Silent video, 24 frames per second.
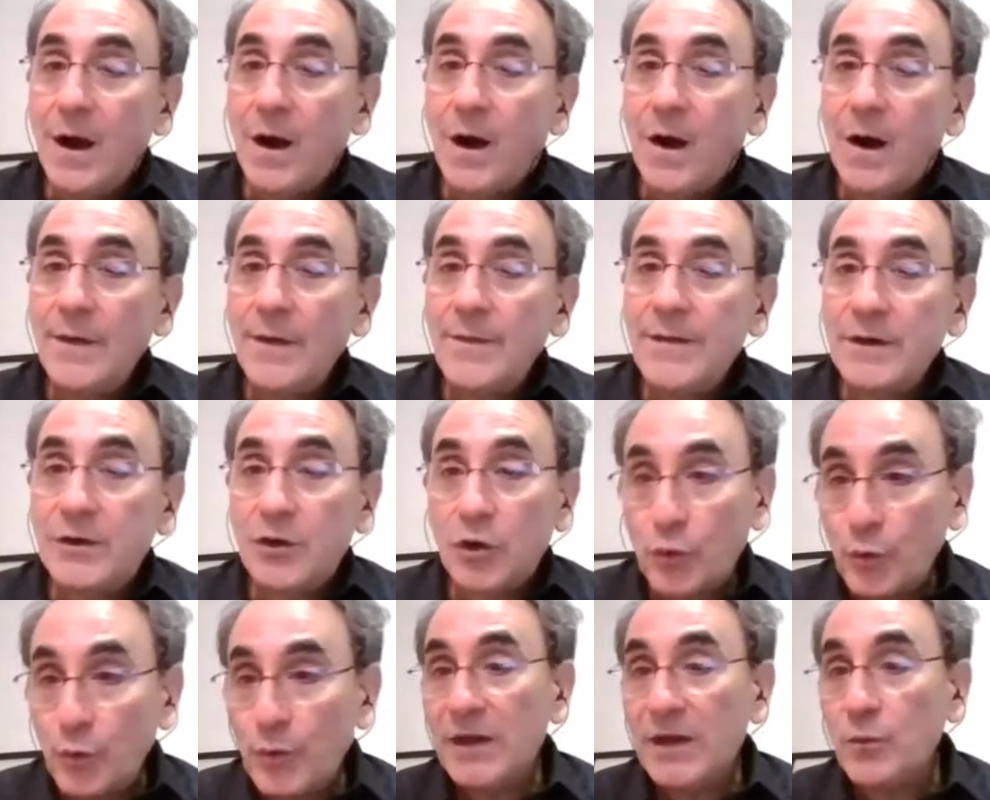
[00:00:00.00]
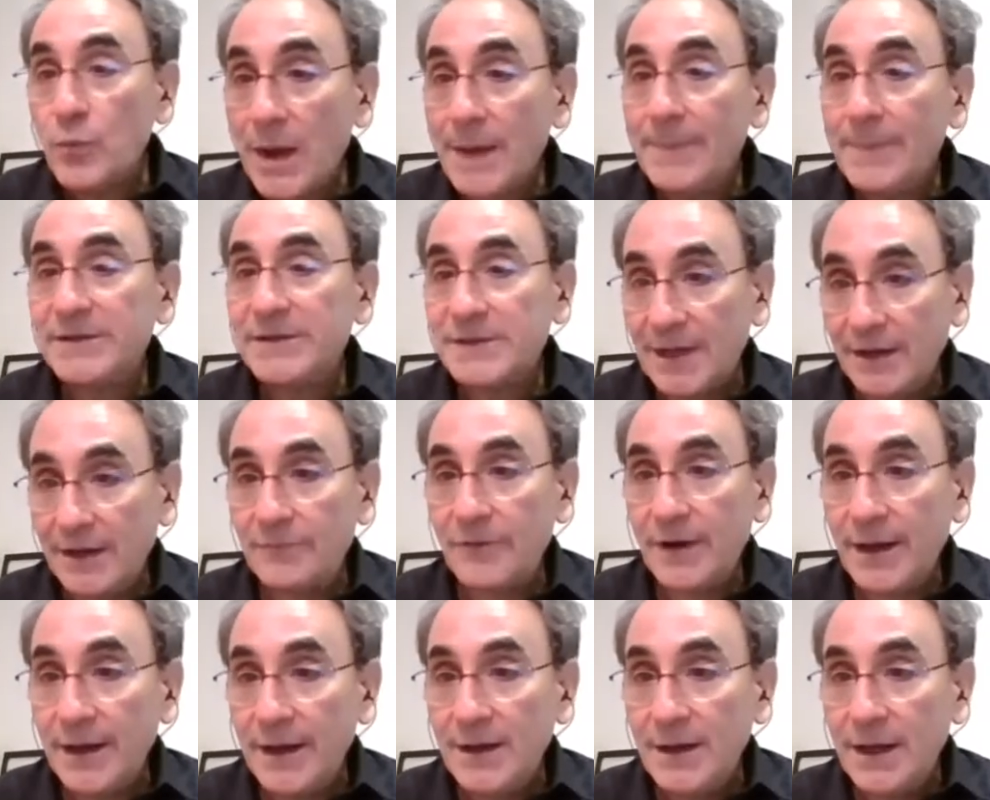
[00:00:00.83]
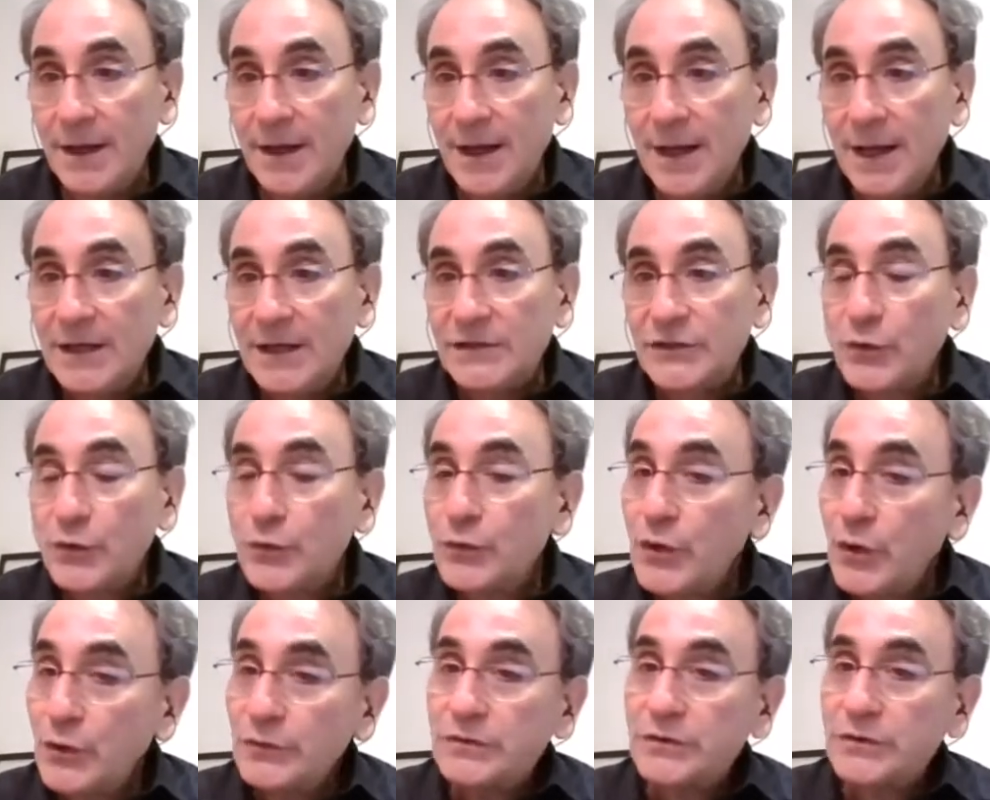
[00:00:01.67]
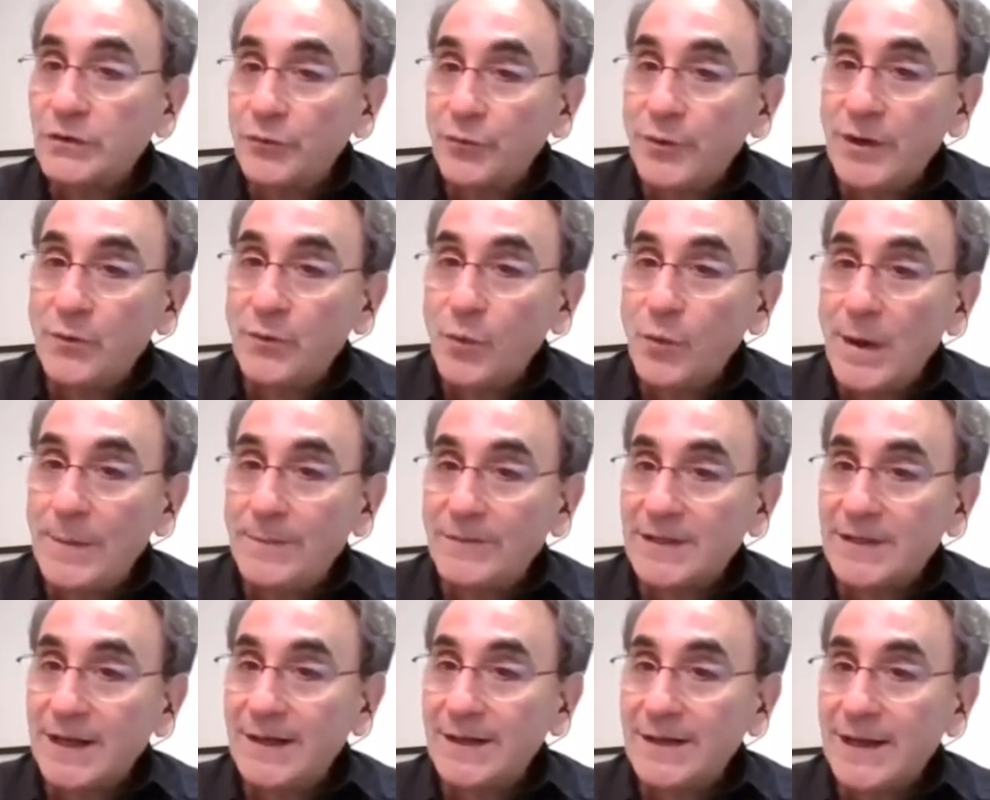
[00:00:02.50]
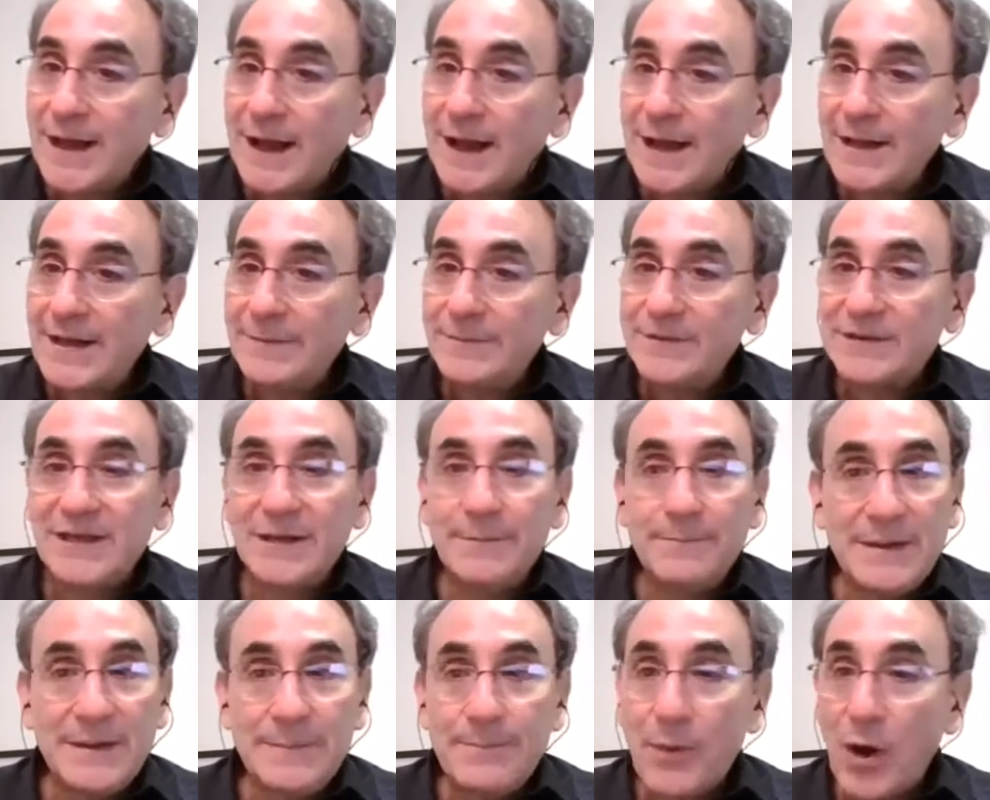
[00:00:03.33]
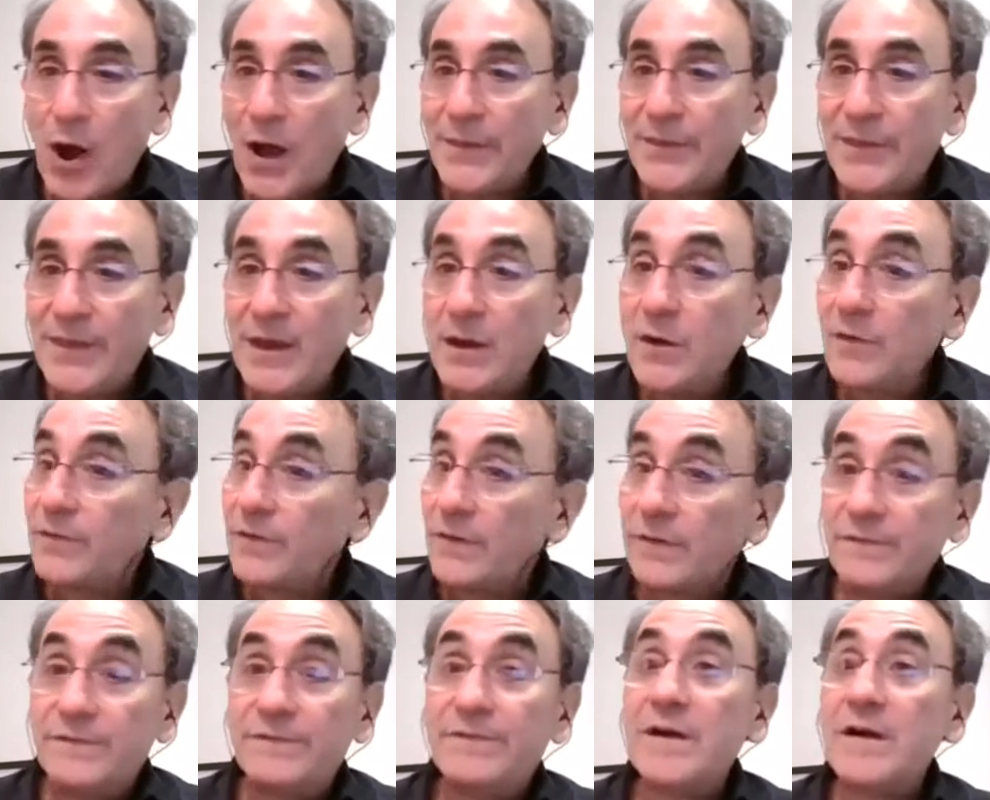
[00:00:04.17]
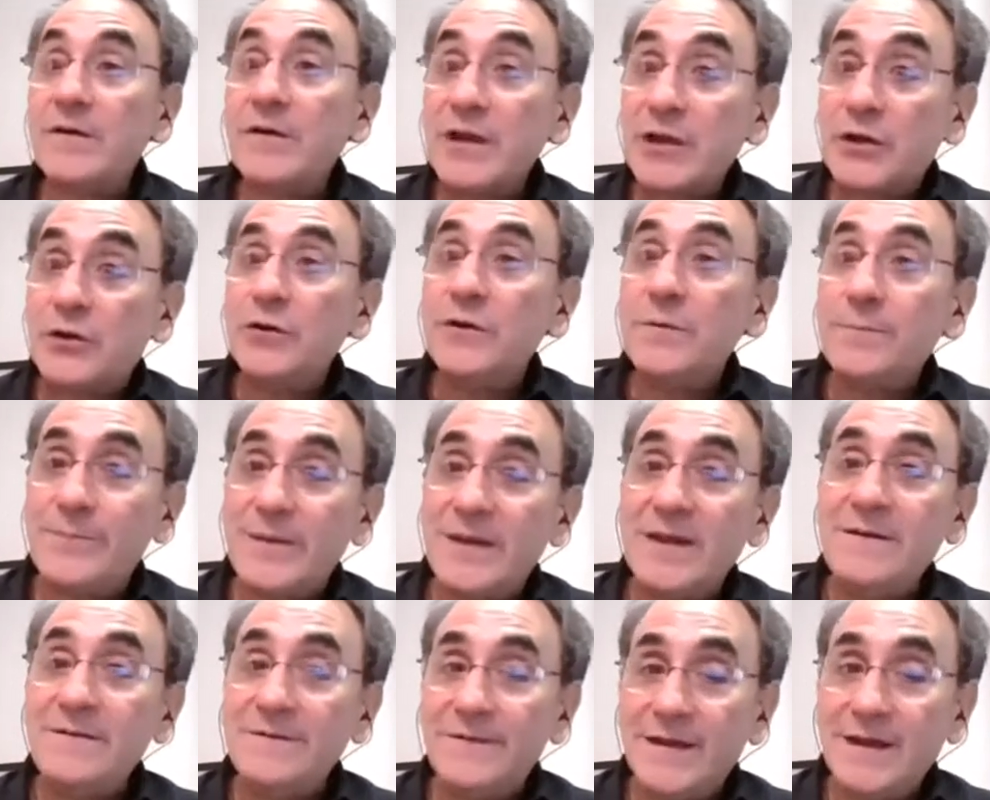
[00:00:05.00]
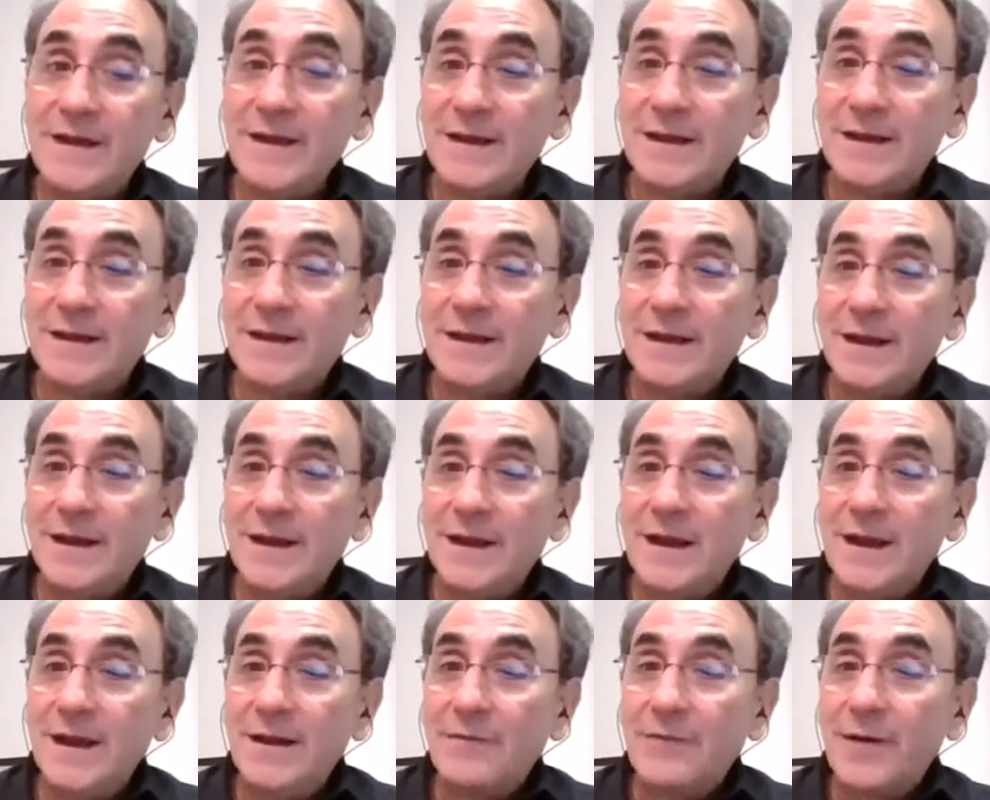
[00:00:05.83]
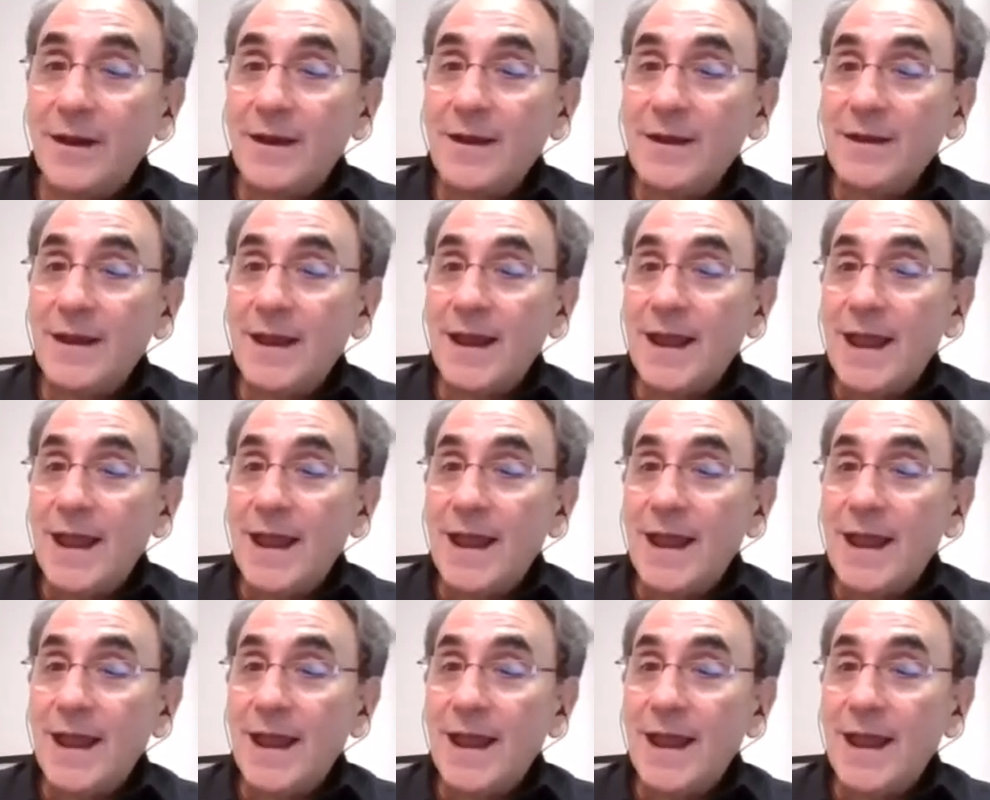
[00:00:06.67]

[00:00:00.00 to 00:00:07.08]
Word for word: on the Korean website, right? So those Korean website items can be bought there for very good P V, right?